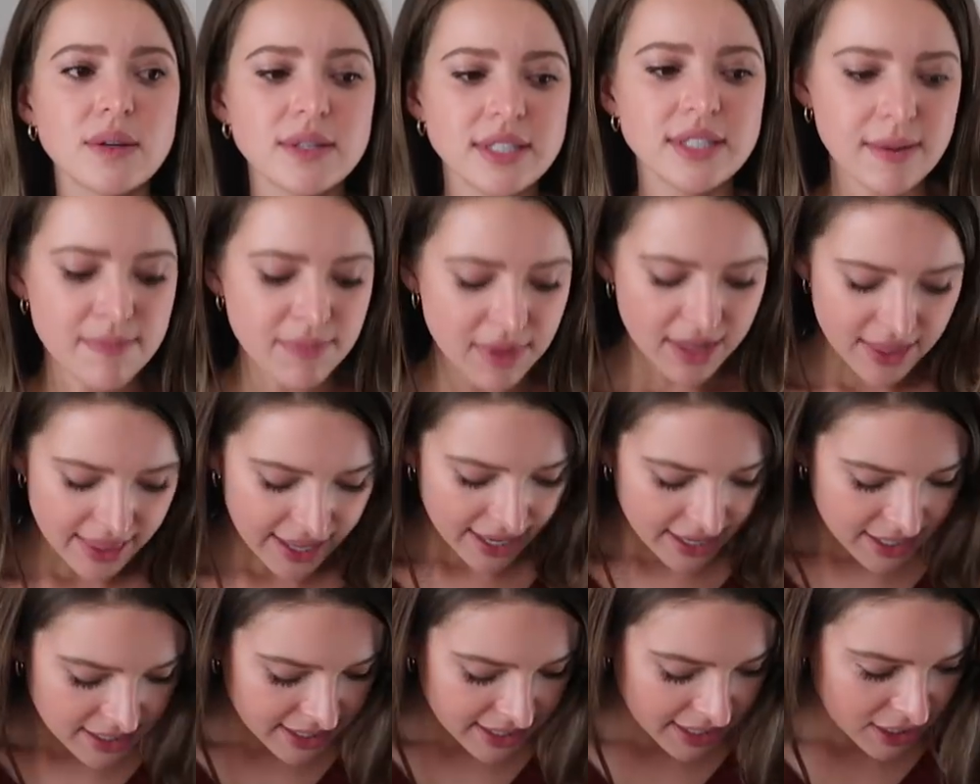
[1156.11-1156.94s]
So something
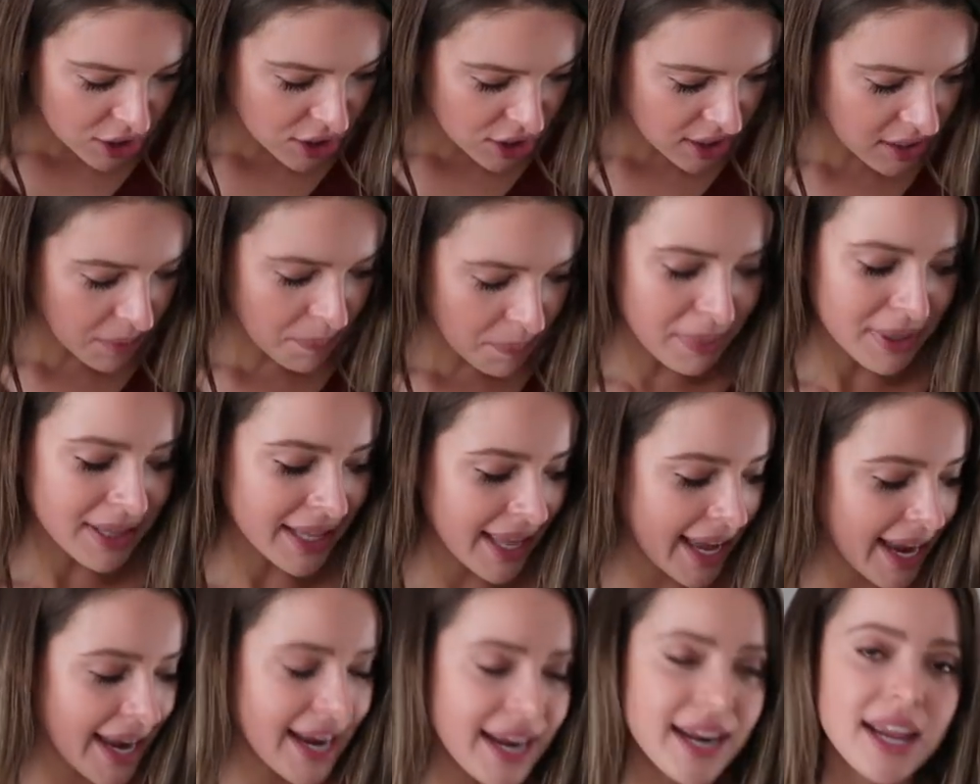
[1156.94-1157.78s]
that is like just a
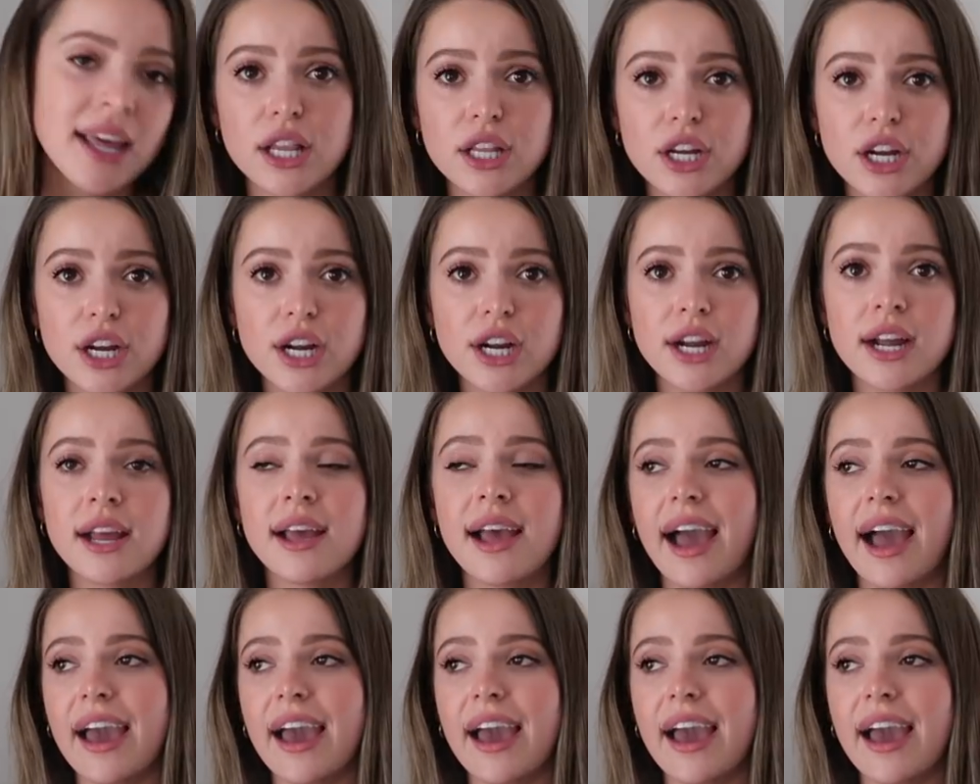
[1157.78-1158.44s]
plain color